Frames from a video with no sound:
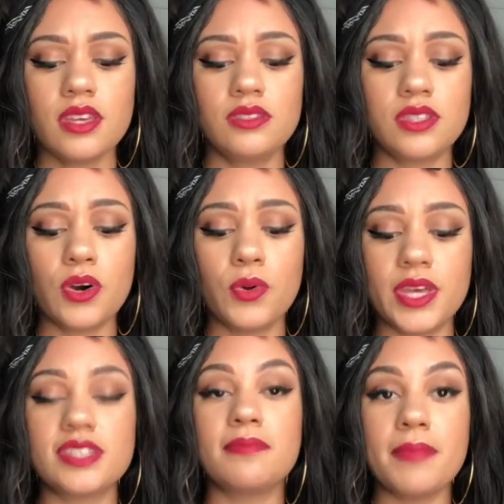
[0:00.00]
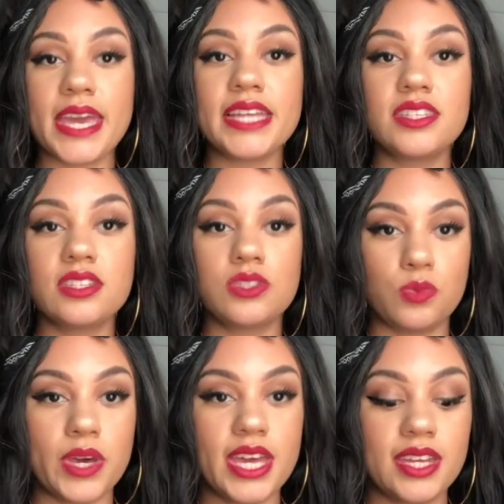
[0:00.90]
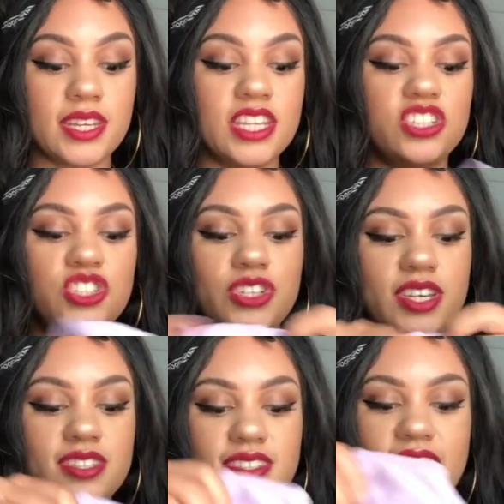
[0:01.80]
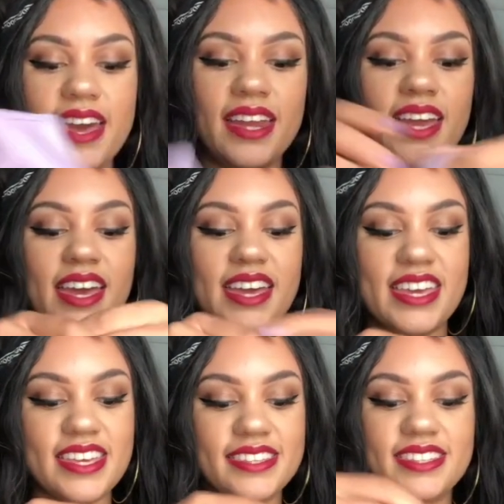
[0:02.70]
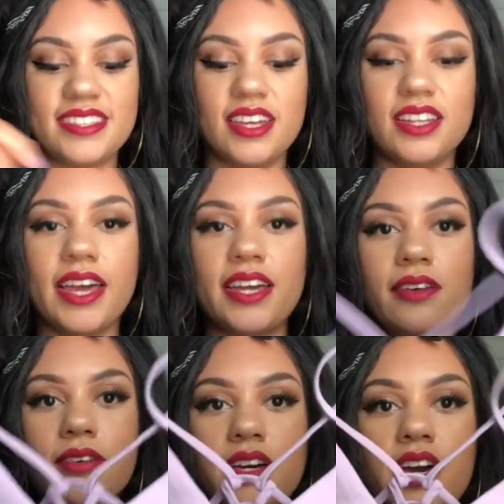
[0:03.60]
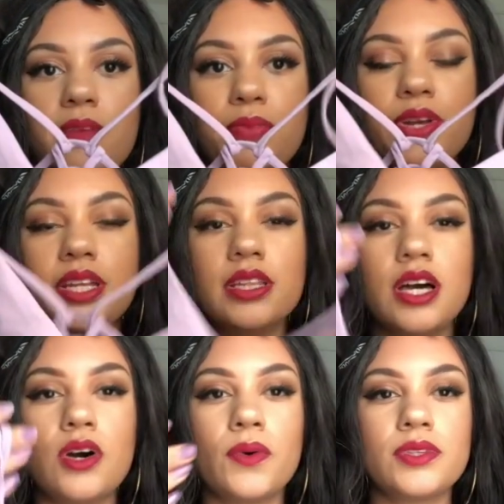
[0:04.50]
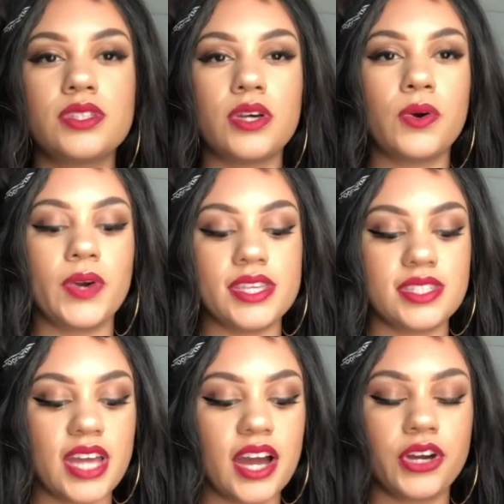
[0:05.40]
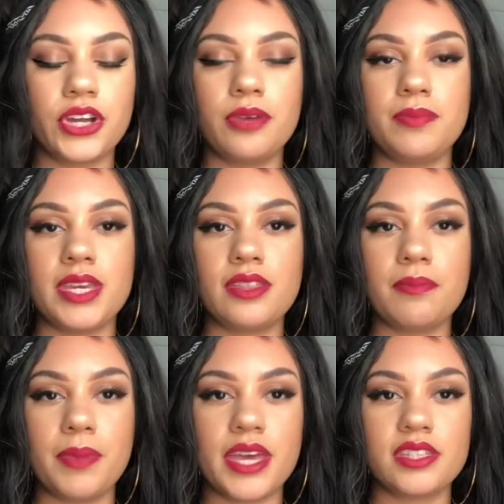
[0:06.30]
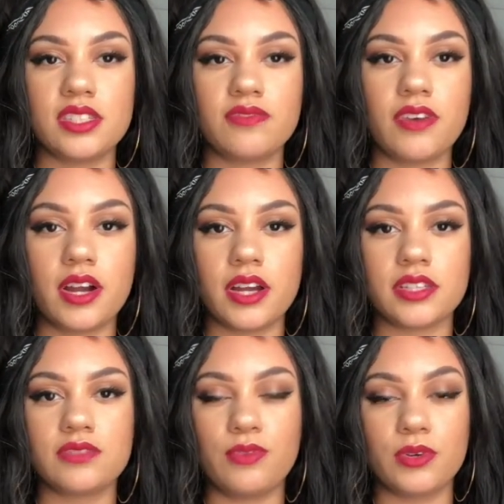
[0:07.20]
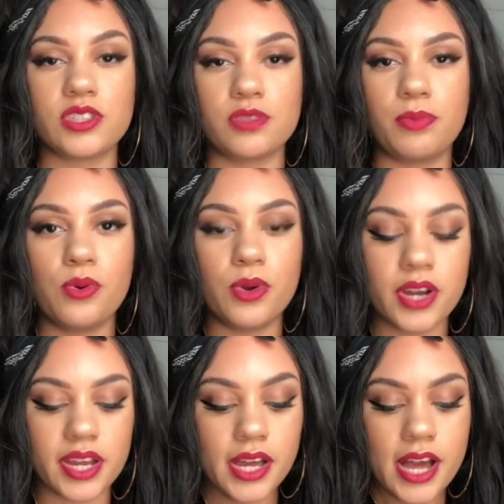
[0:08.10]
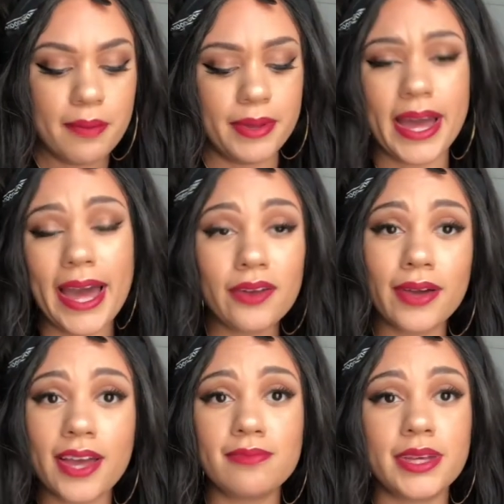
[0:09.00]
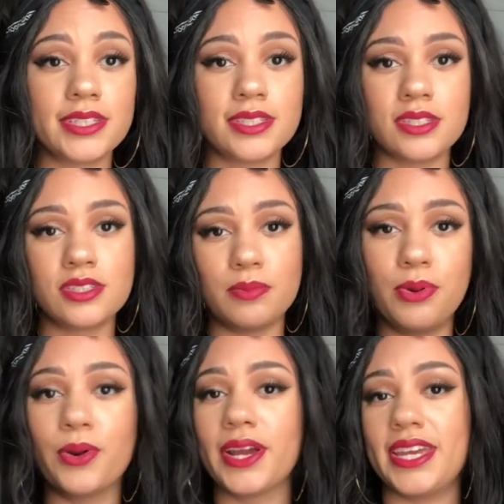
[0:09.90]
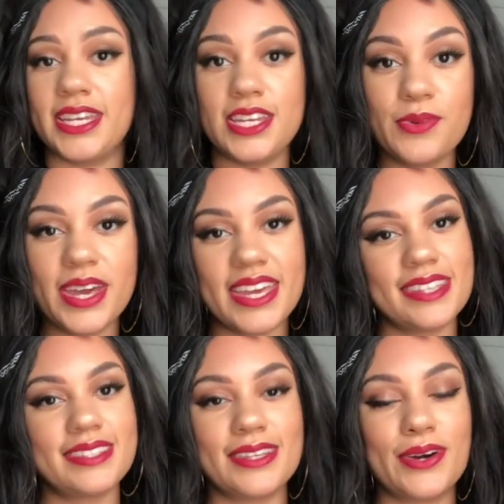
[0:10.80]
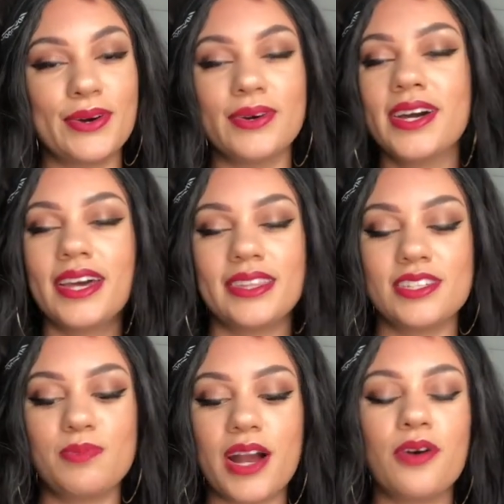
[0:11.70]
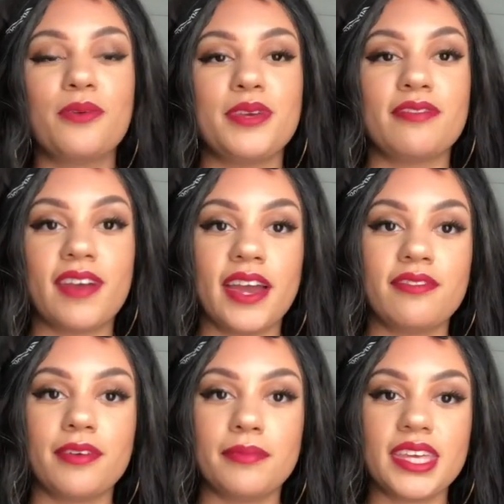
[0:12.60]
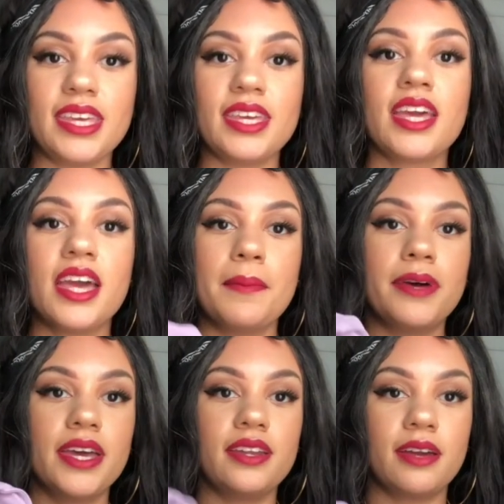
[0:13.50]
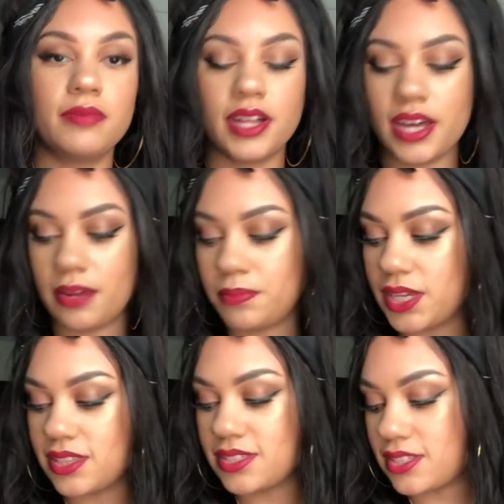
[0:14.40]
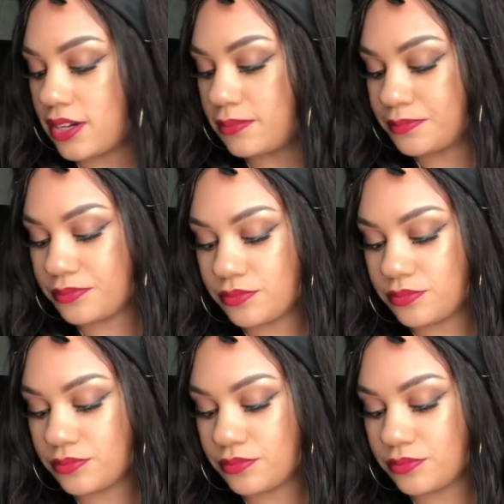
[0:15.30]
So it's made to sweat. It's just that it's like cut pretty low, so it's not gonna be the best as far as for support, but I don't have much to support anyway, so this bra will be fine for me, but I'm glad I picked this up.